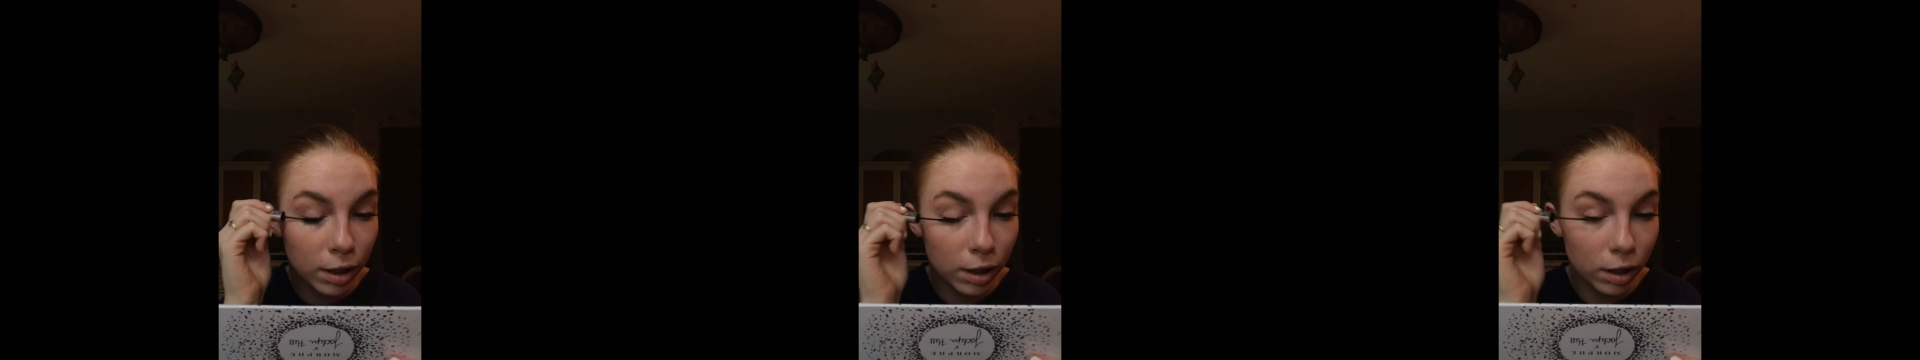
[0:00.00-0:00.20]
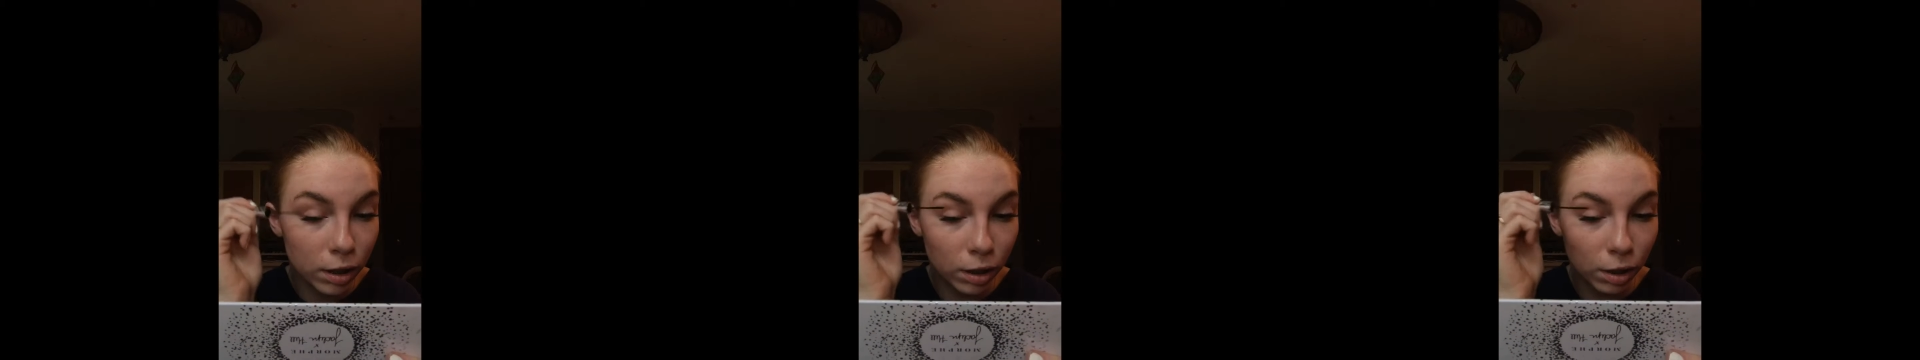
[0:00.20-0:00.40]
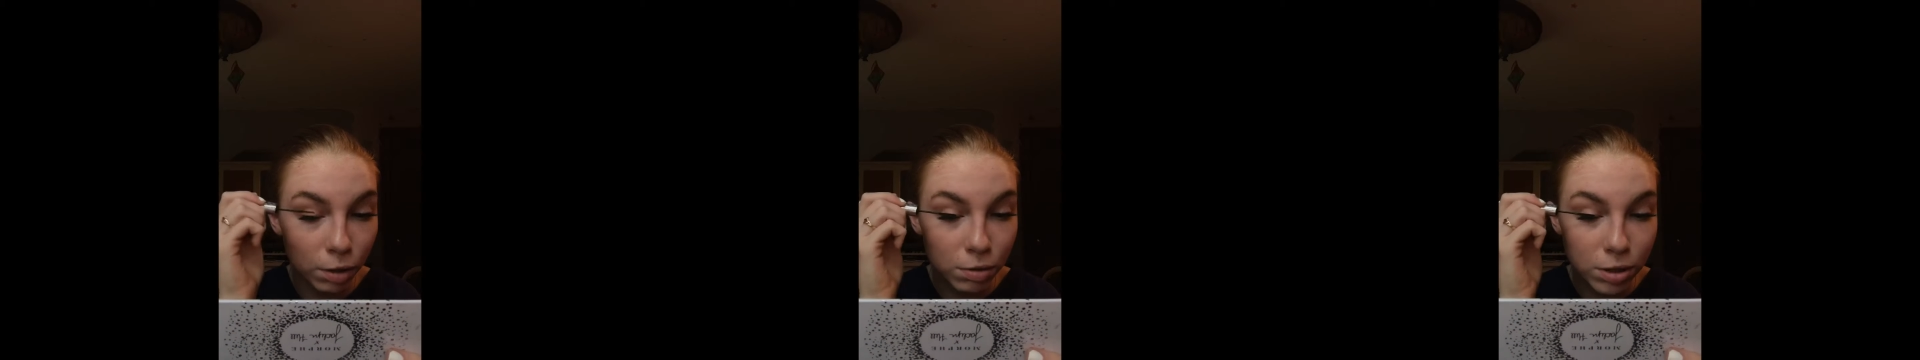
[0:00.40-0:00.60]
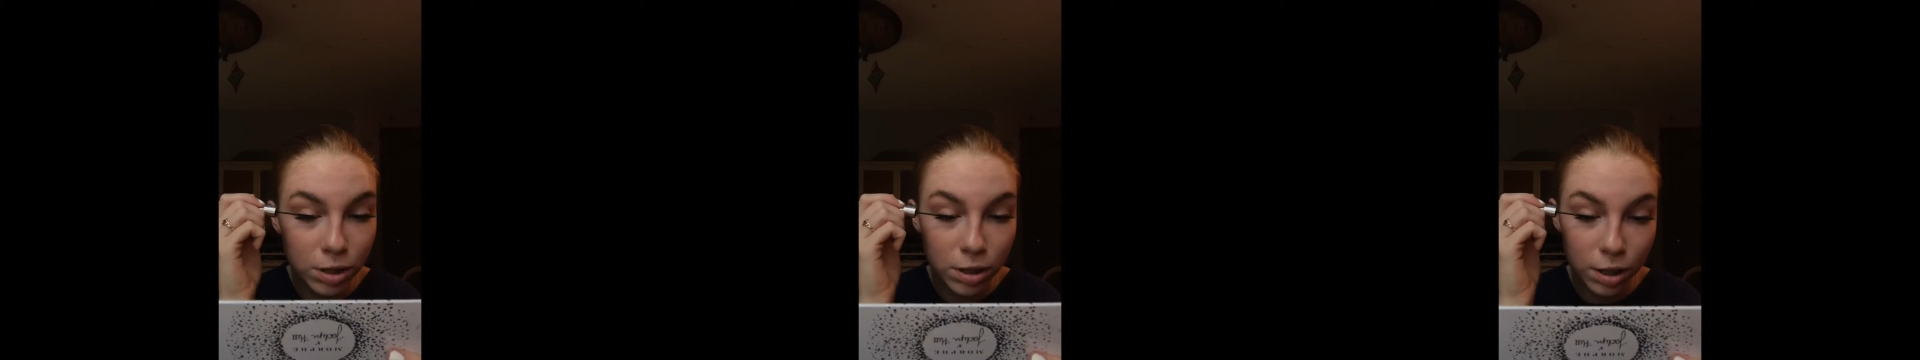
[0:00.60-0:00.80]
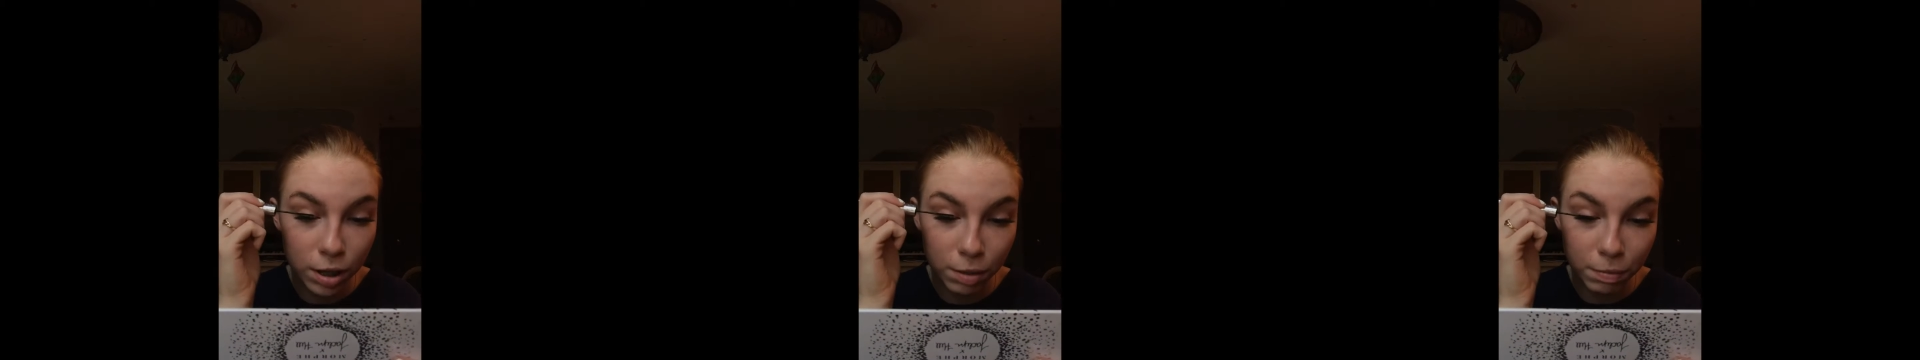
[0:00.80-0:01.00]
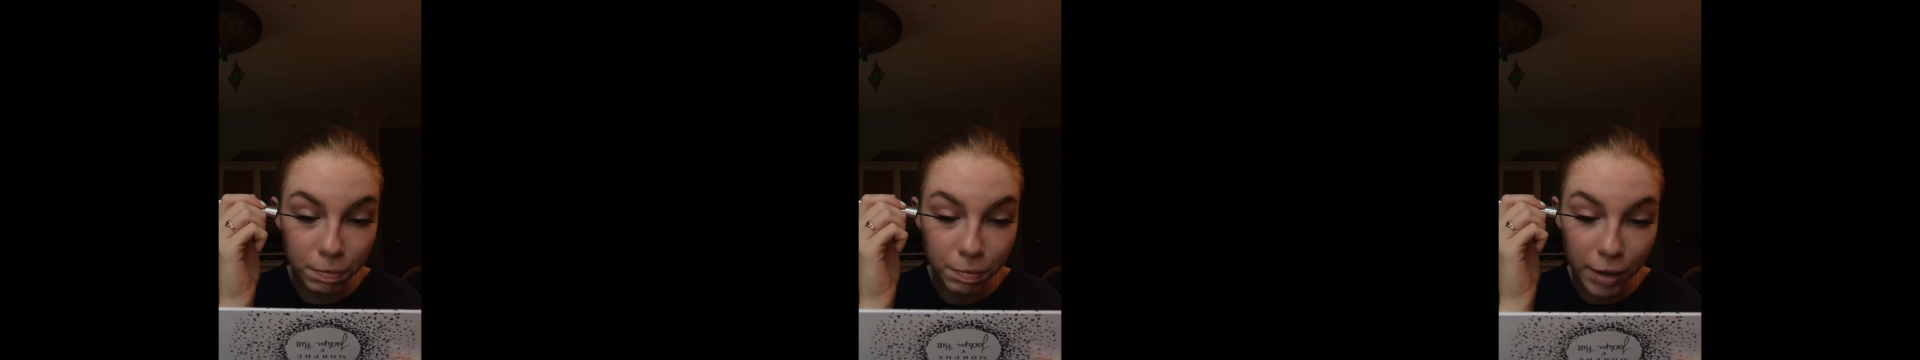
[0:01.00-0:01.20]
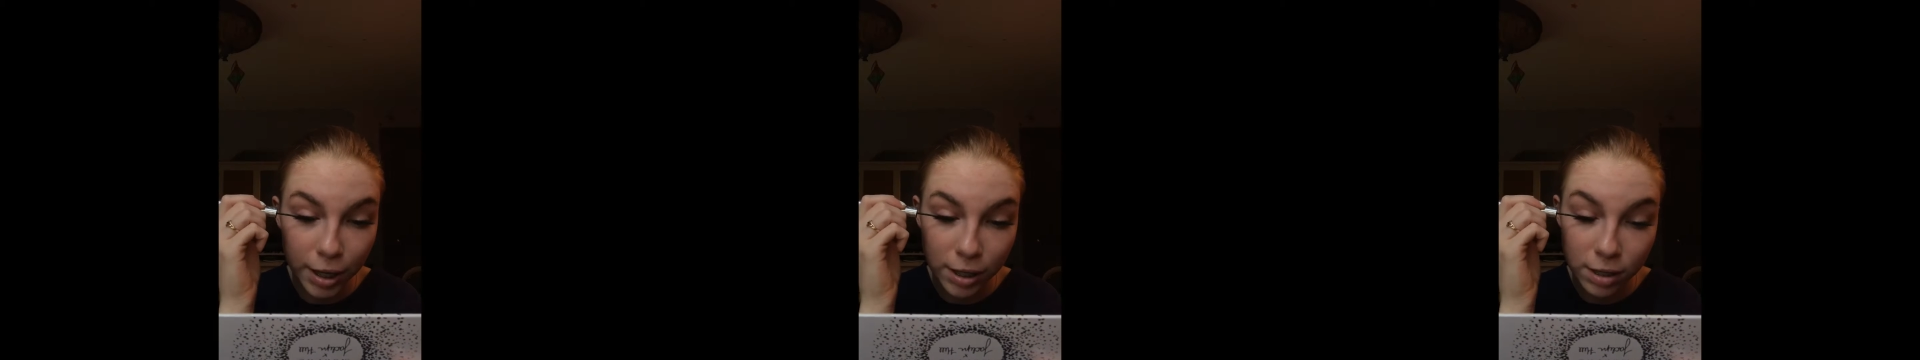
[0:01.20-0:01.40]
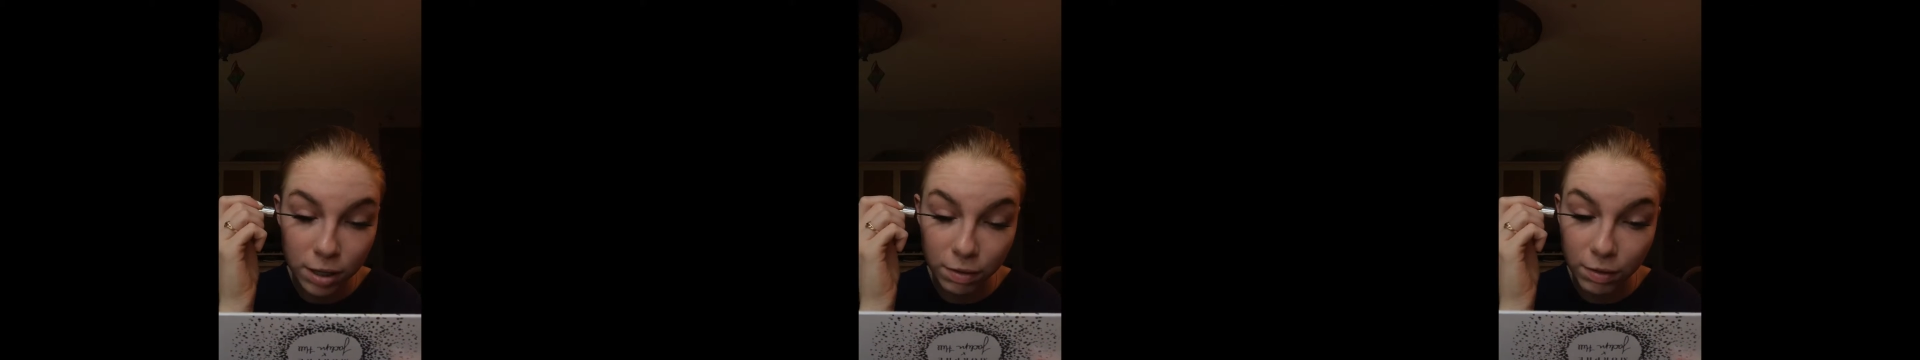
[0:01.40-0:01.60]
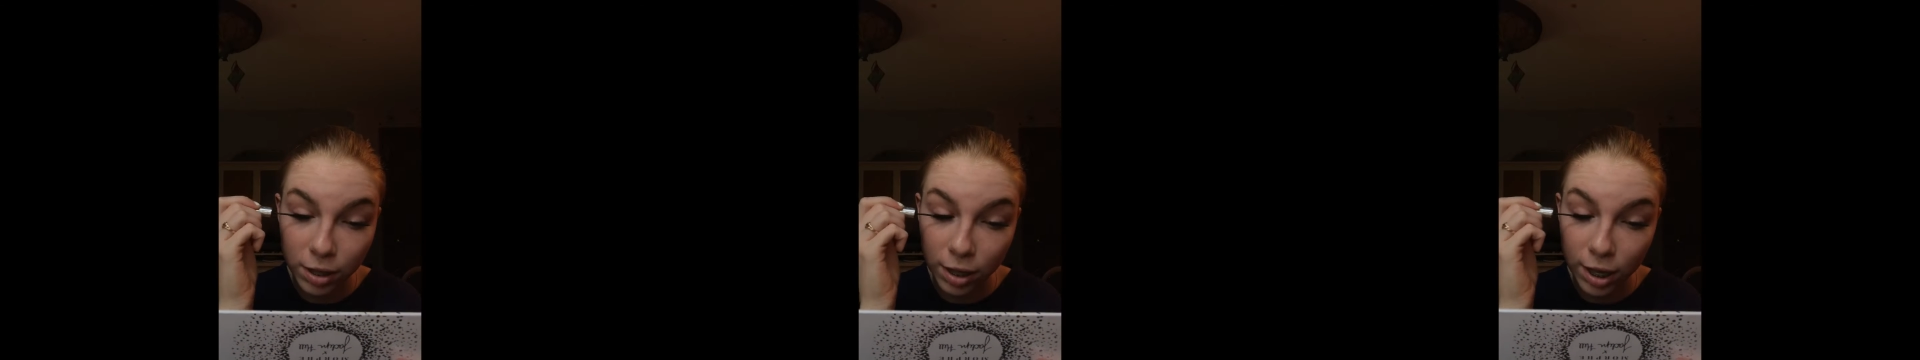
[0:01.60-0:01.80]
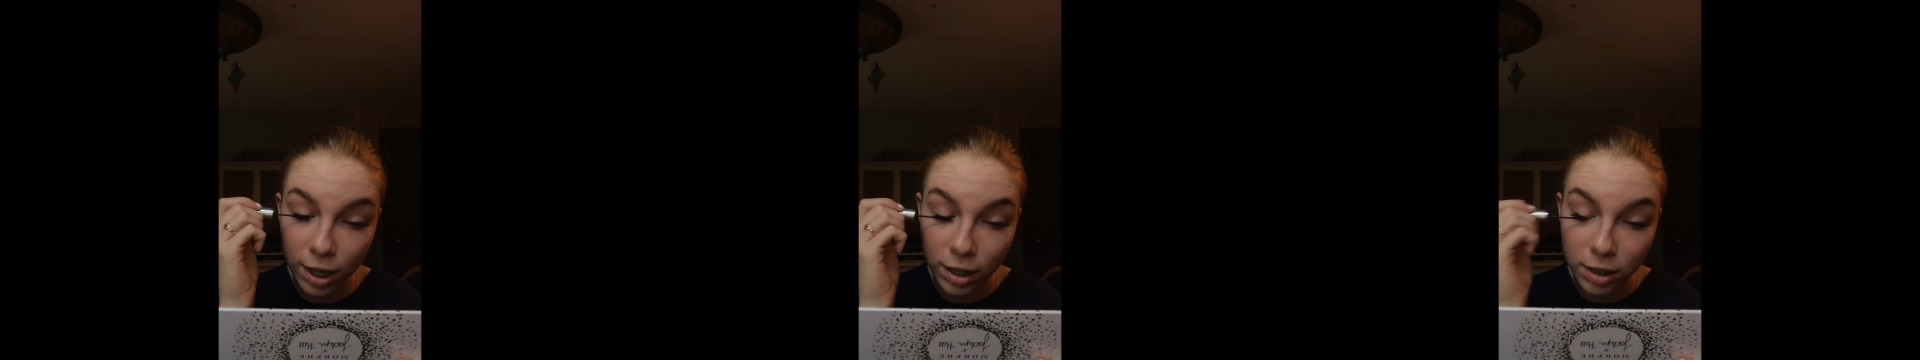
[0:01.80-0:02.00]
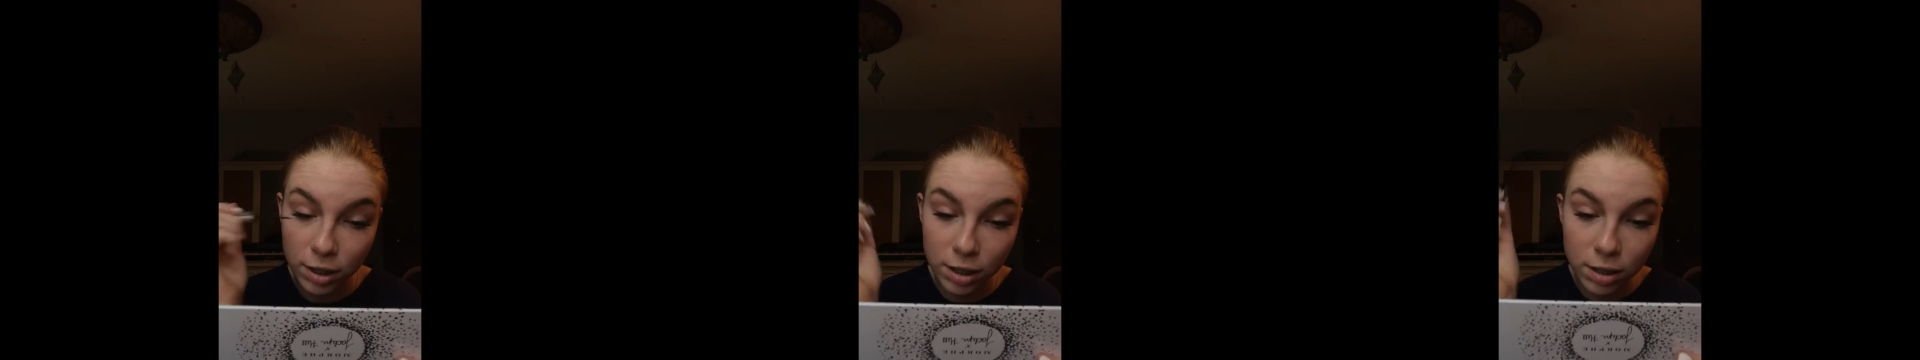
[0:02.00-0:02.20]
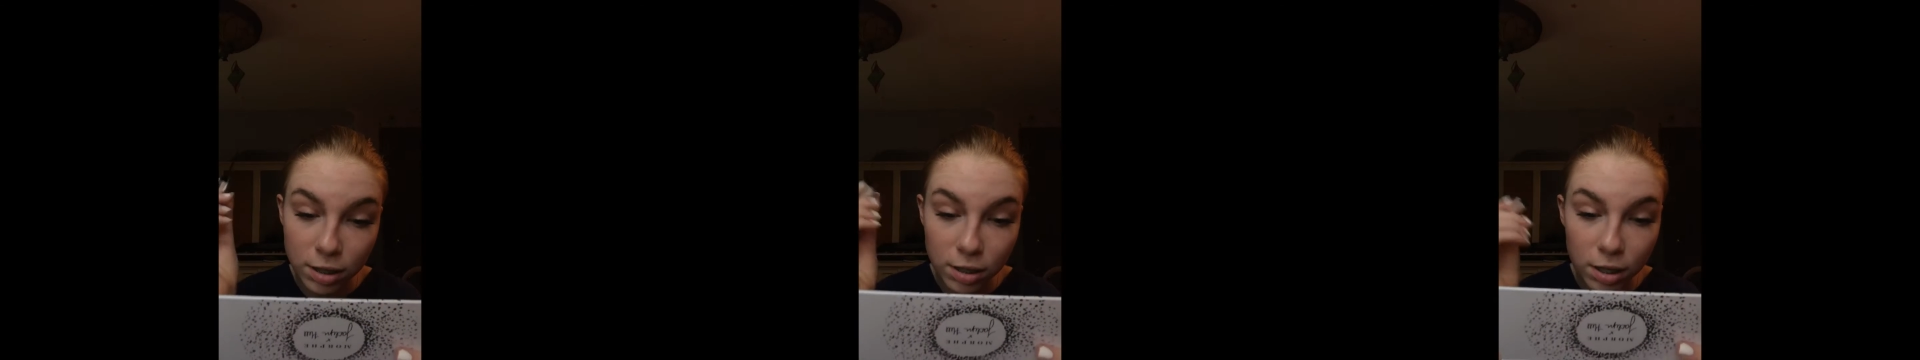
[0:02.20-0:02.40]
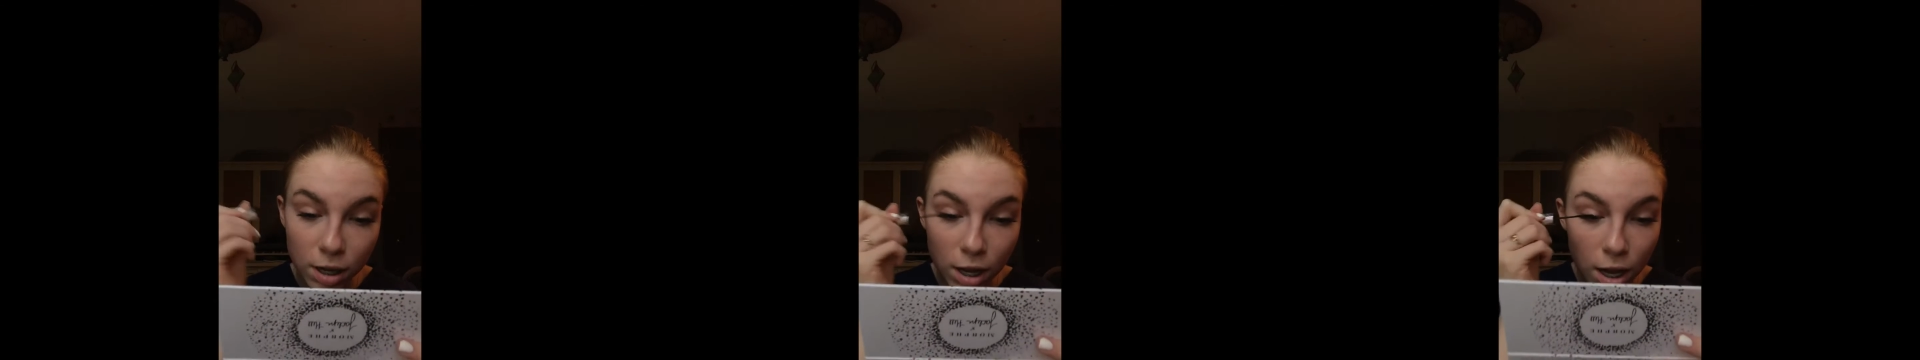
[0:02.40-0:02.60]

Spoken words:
close to the base of the lashes.